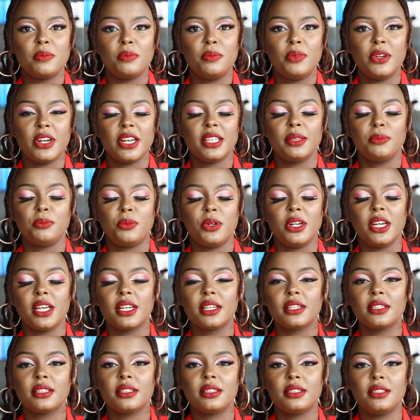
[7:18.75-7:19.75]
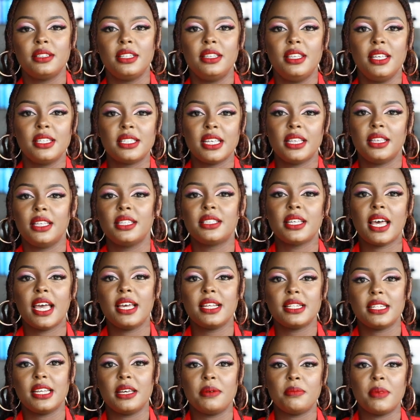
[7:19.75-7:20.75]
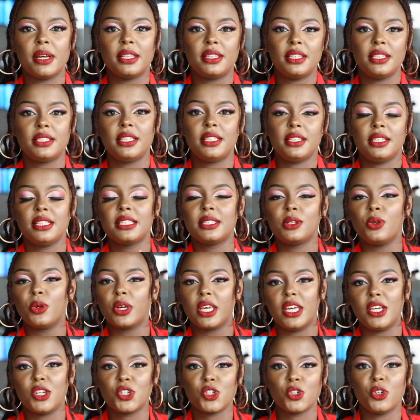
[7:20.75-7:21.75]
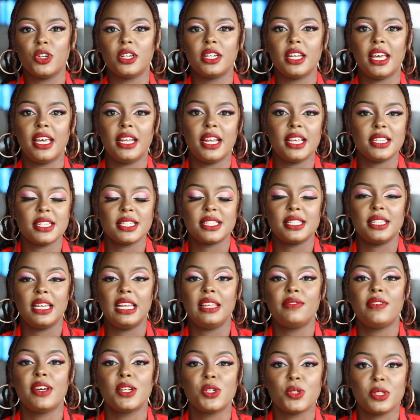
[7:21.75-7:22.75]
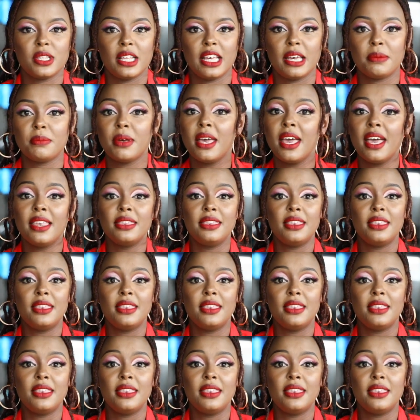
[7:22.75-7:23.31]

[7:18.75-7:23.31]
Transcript: bring, bring this and this item at this and this location. And I just delivered to them.